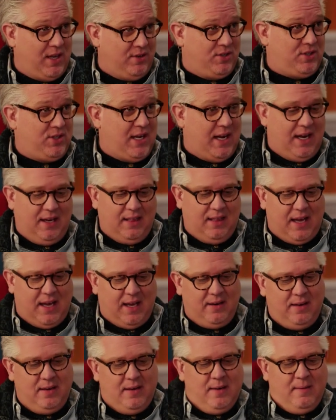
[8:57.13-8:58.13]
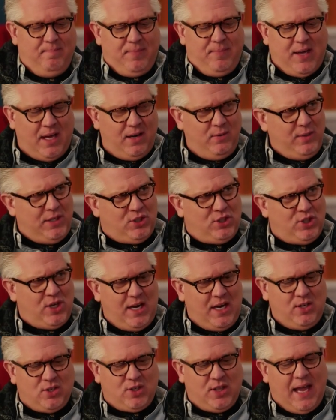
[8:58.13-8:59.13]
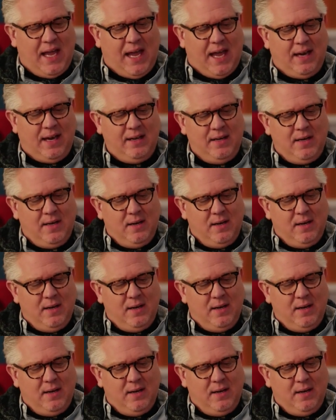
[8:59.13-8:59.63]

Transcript: that are saying that. How do we change that?